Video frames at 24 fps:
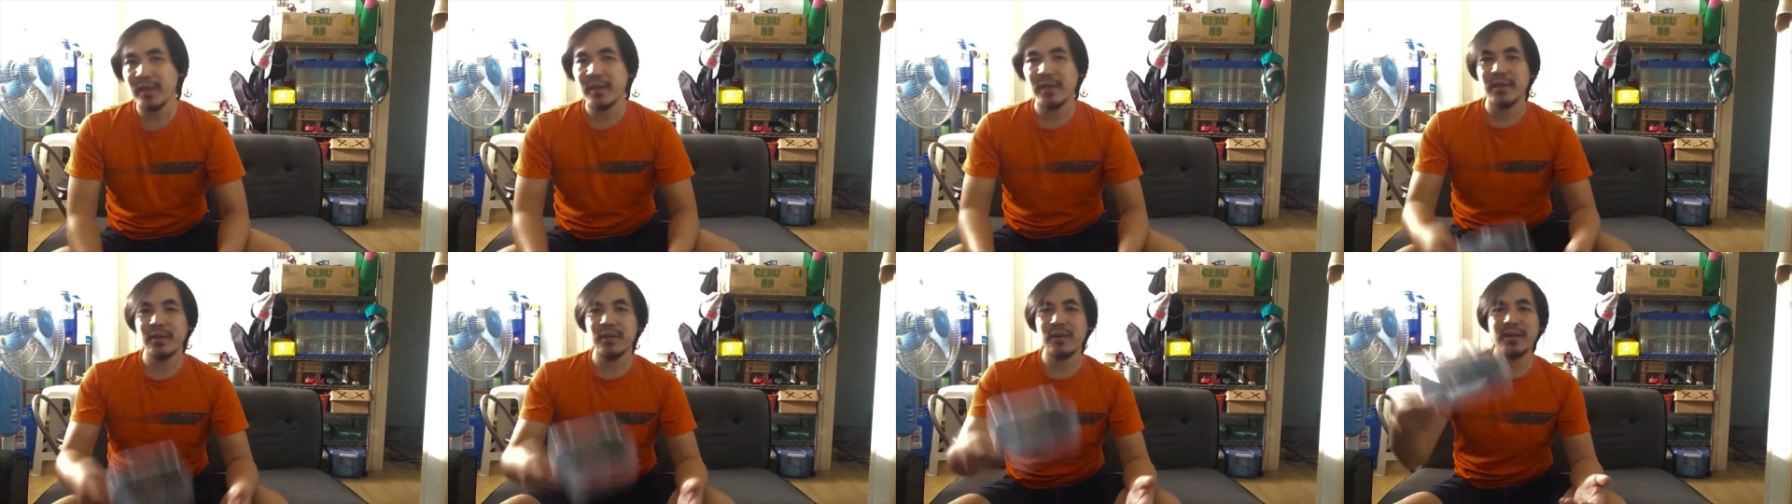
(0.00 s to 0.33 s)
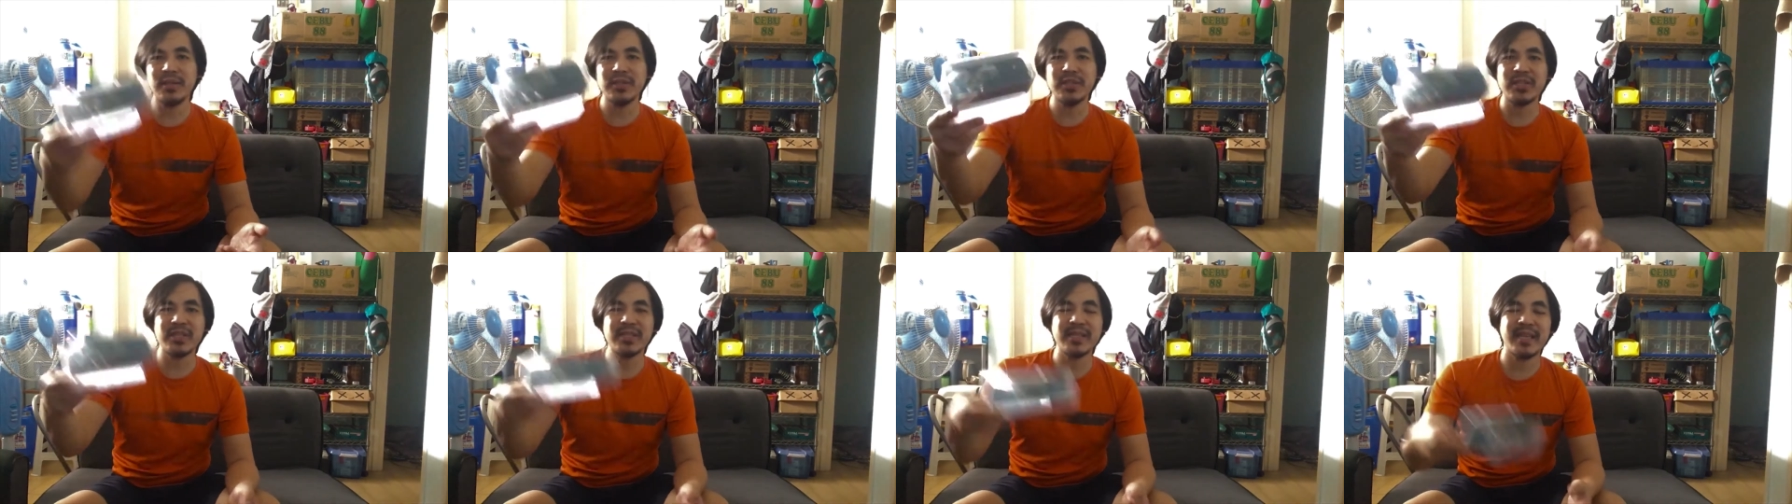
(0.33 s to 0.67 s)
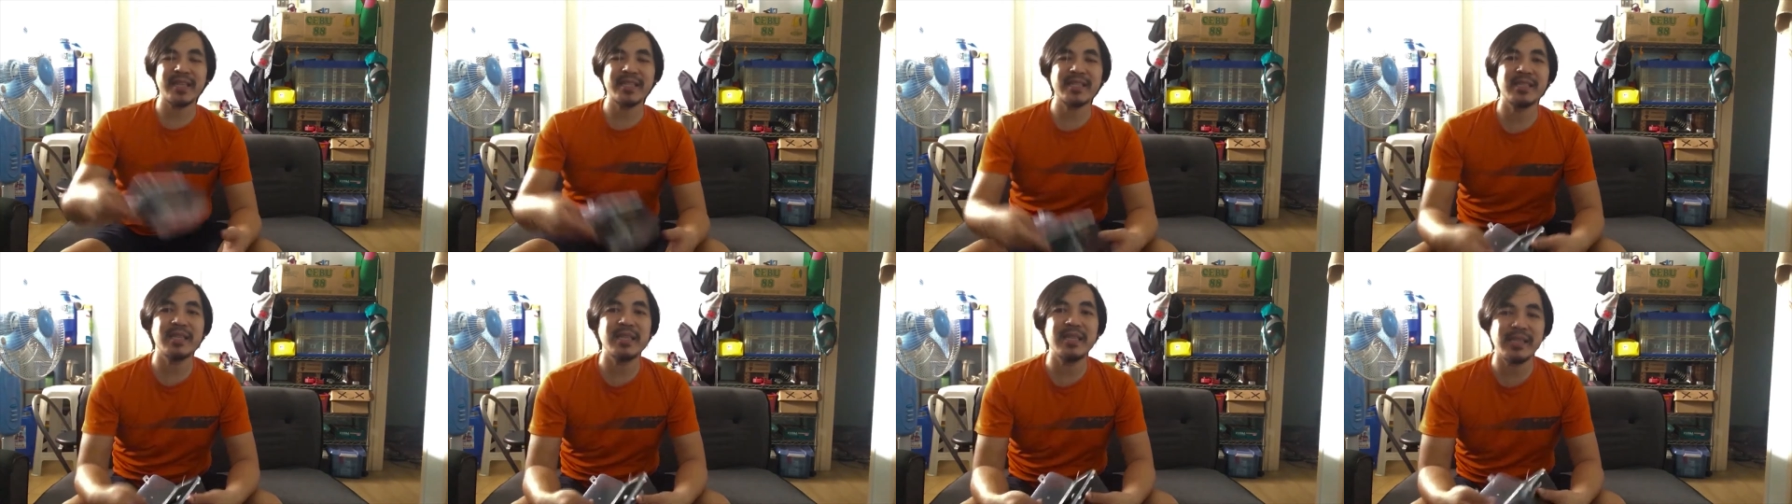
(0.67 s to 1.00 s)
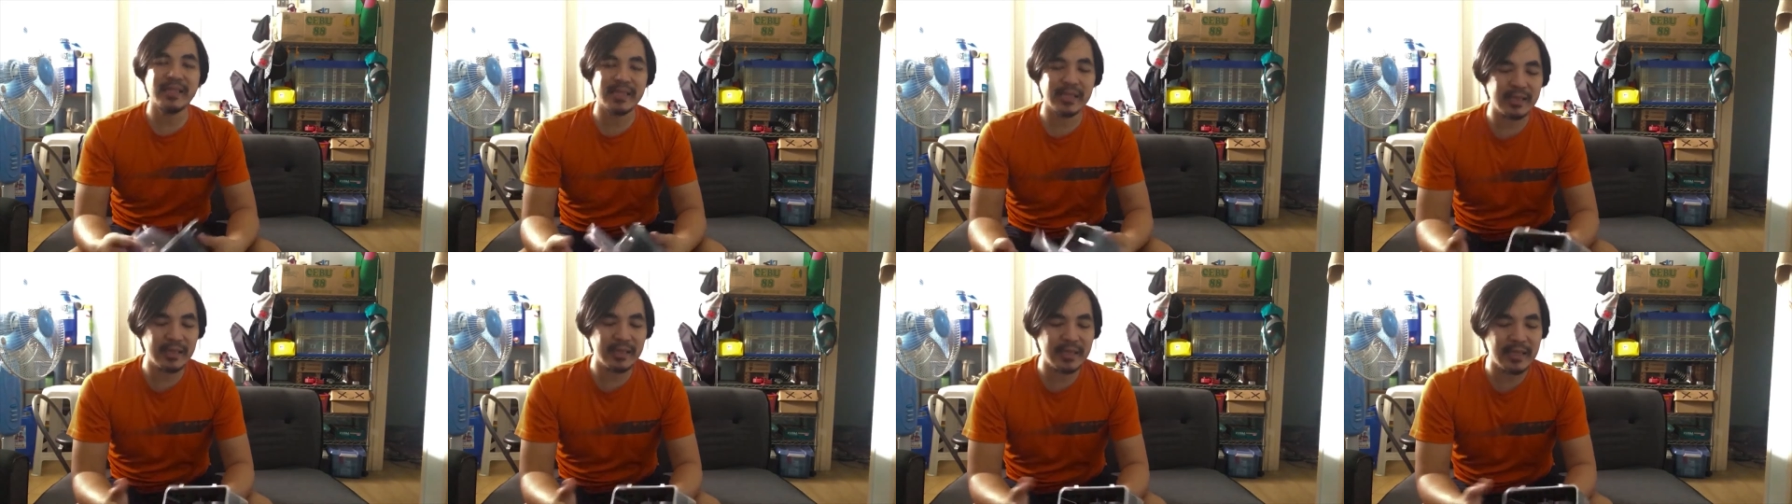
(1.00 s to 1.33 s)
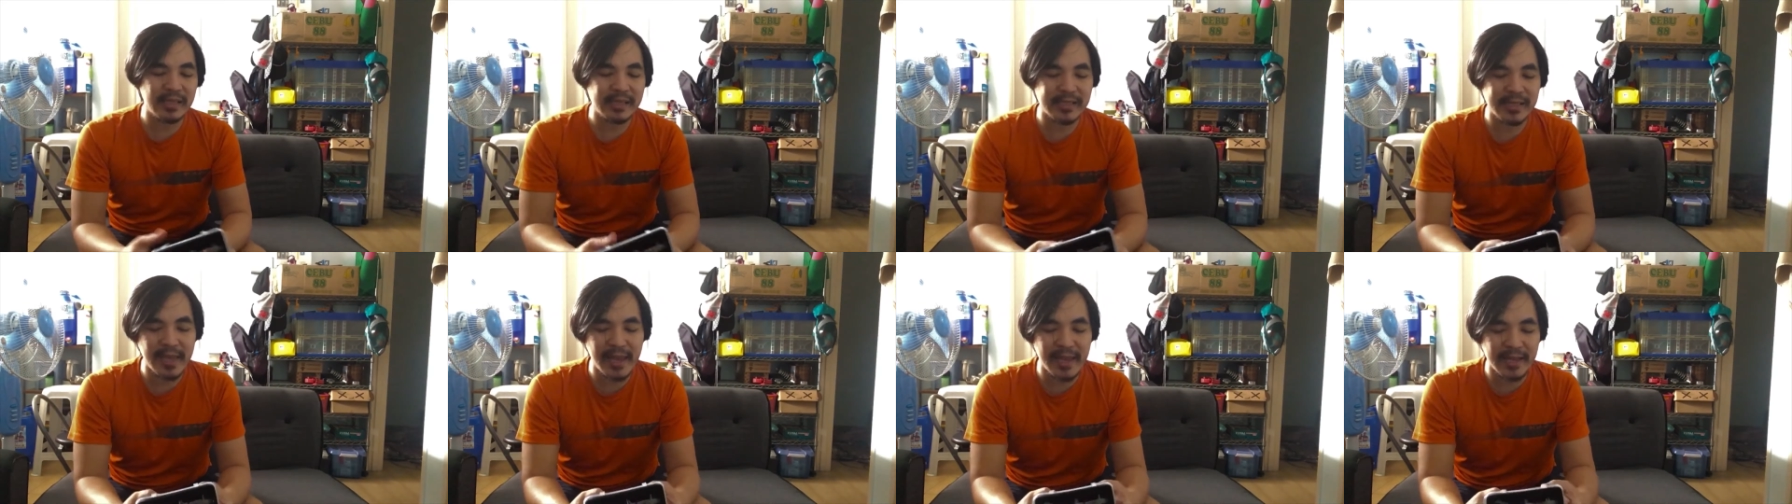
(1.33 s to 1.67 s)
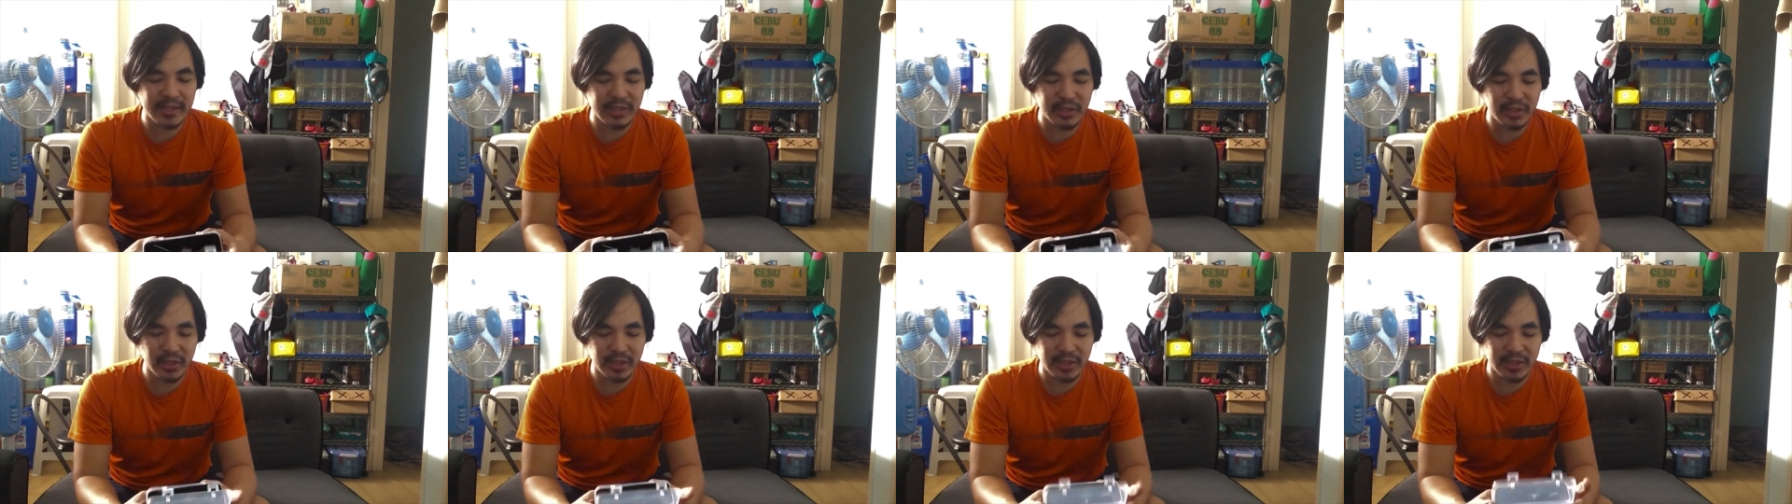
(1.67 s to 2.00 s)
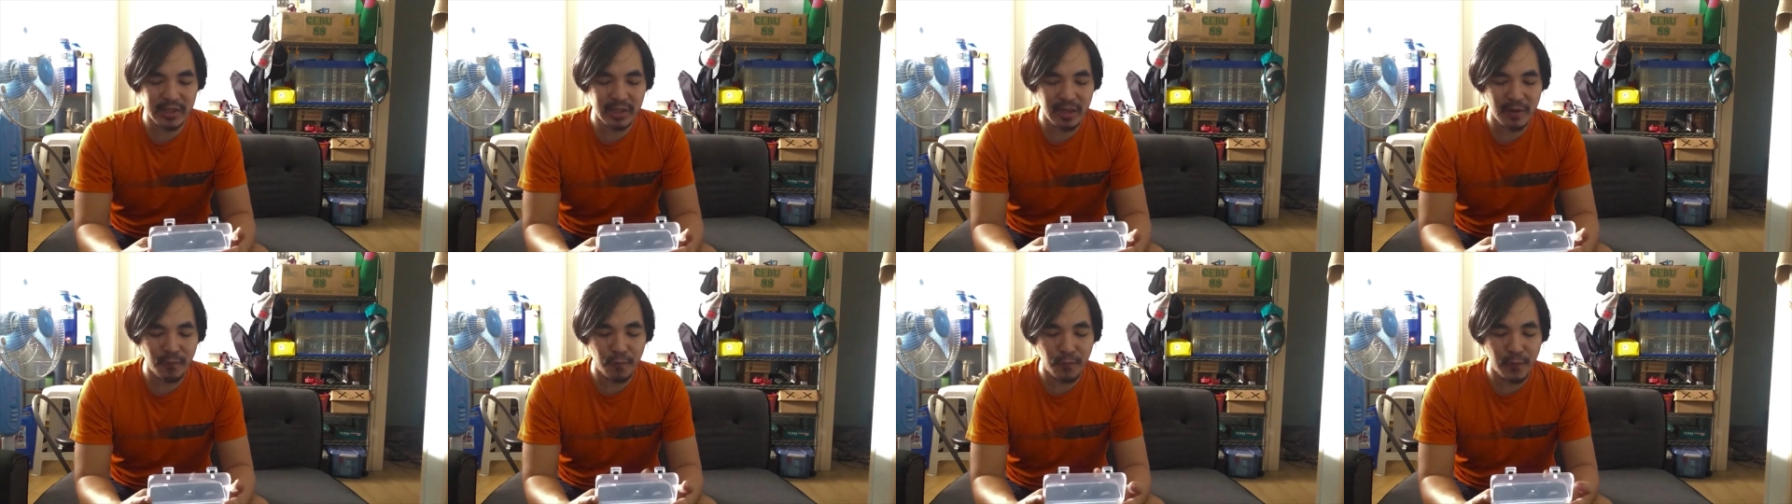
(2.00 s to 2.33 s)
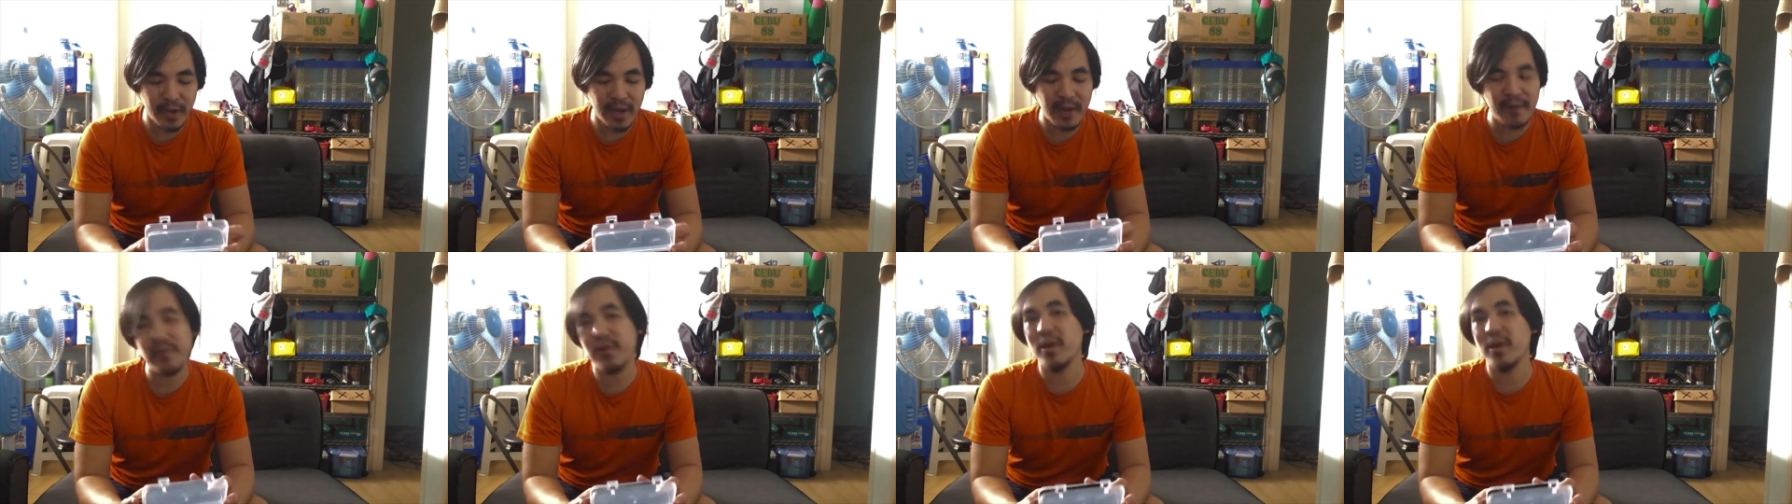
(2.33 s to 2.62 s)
I just get these extra stuff whenever